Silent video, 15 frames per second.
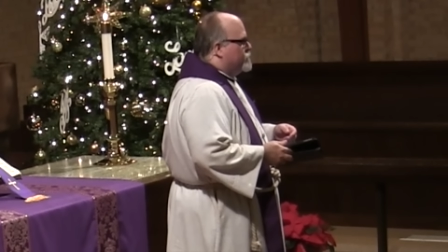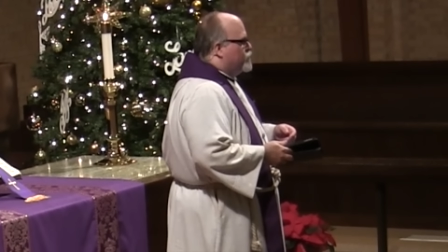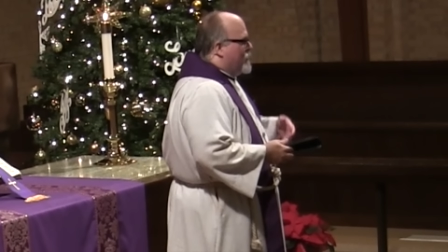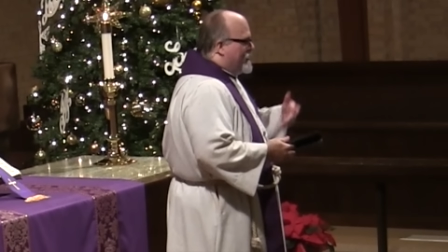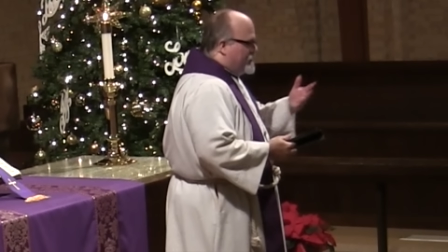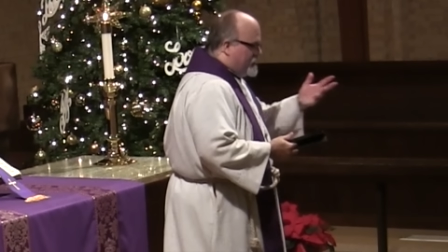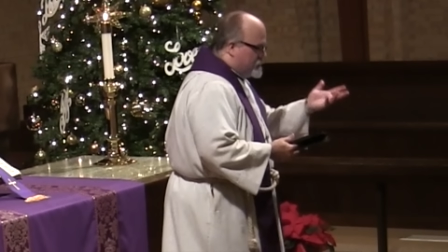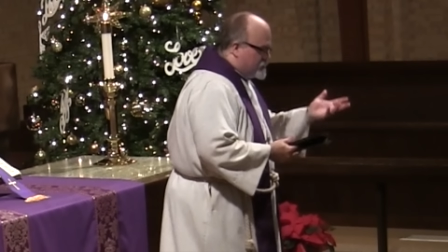
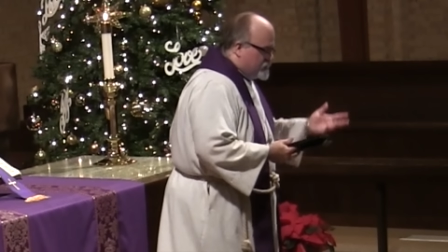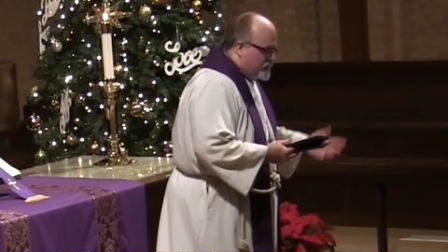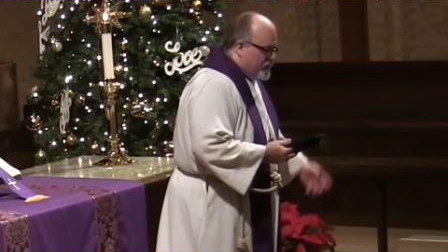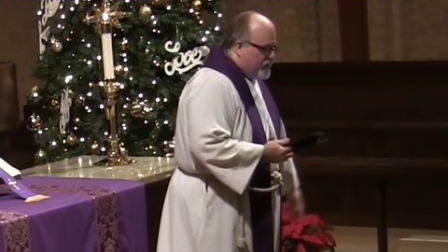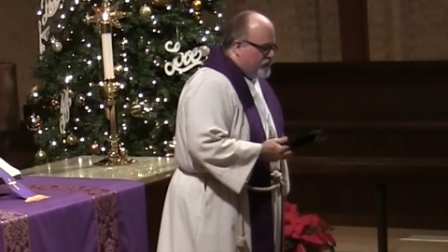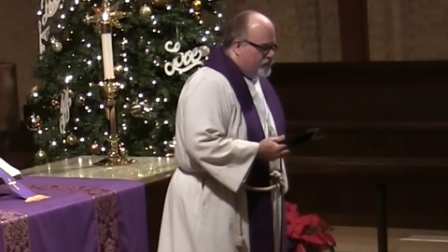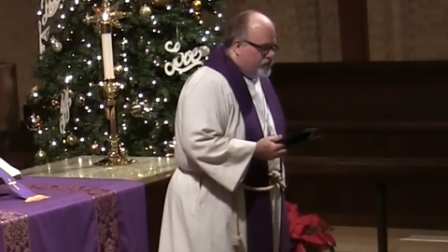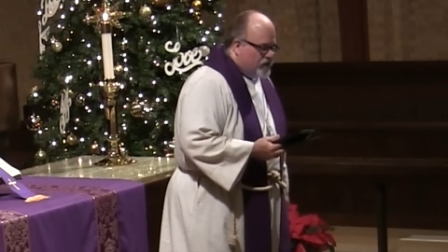
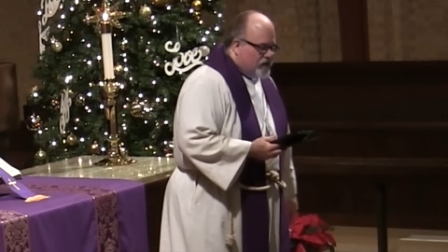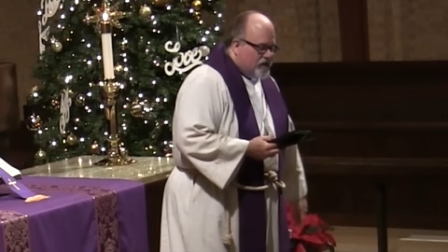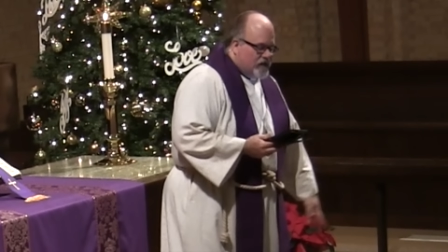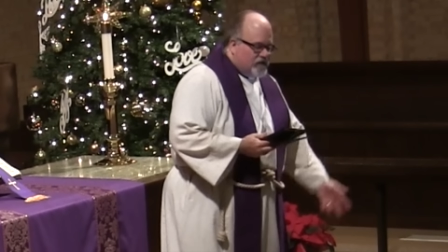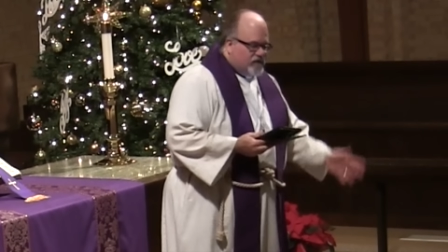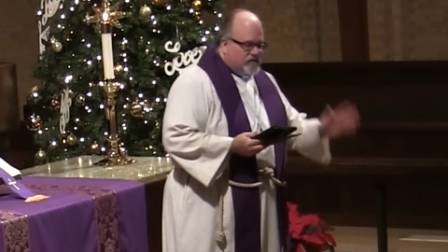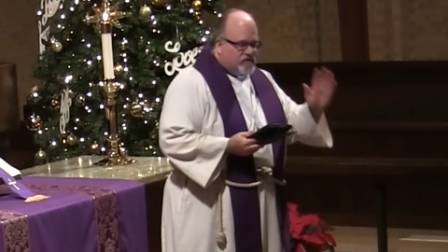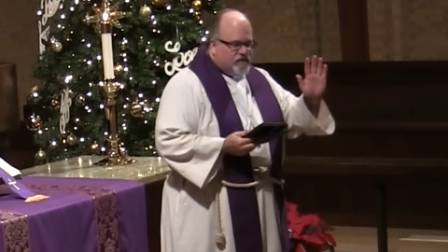pregnancy.
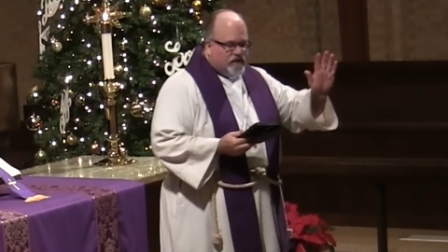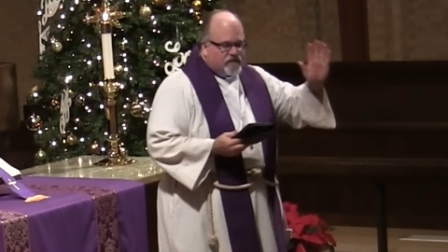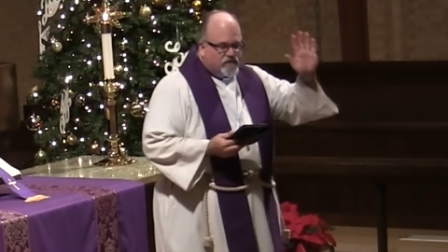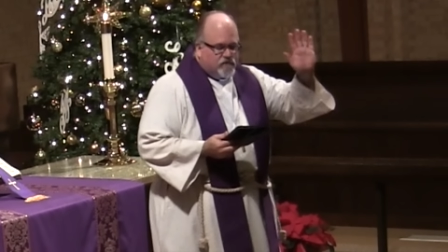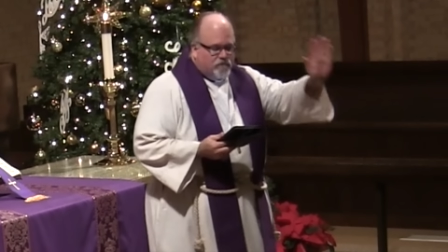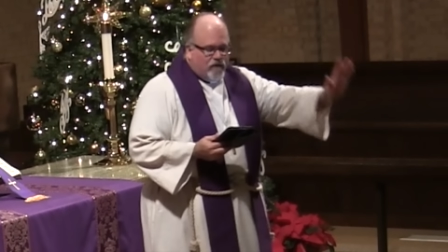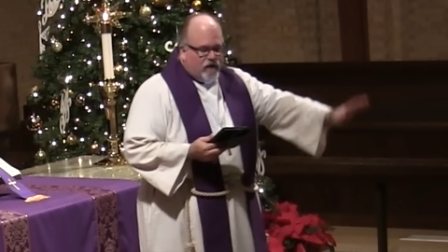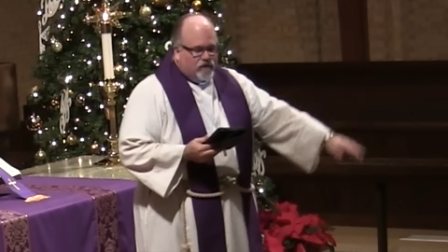In the
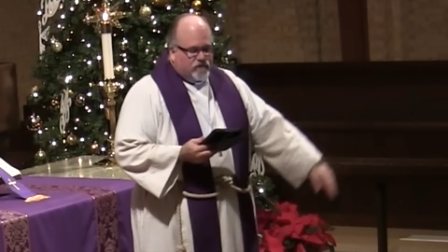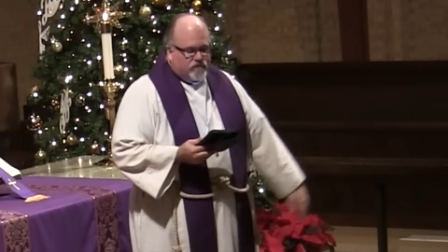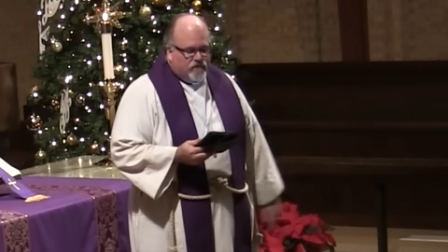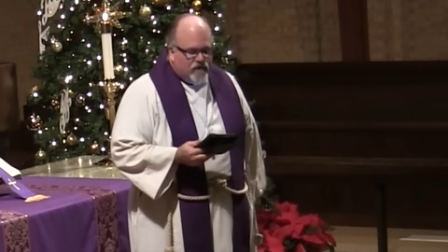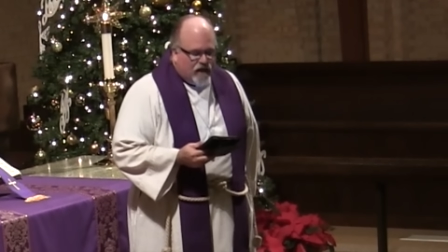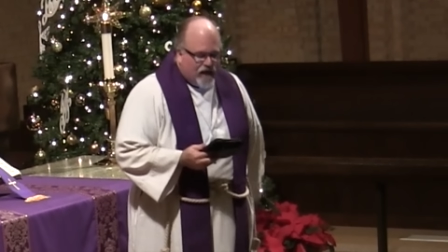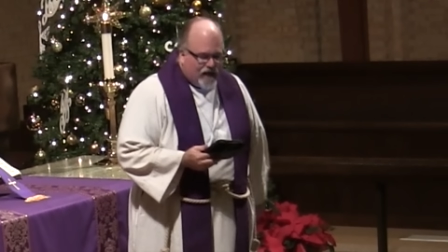sixth month, the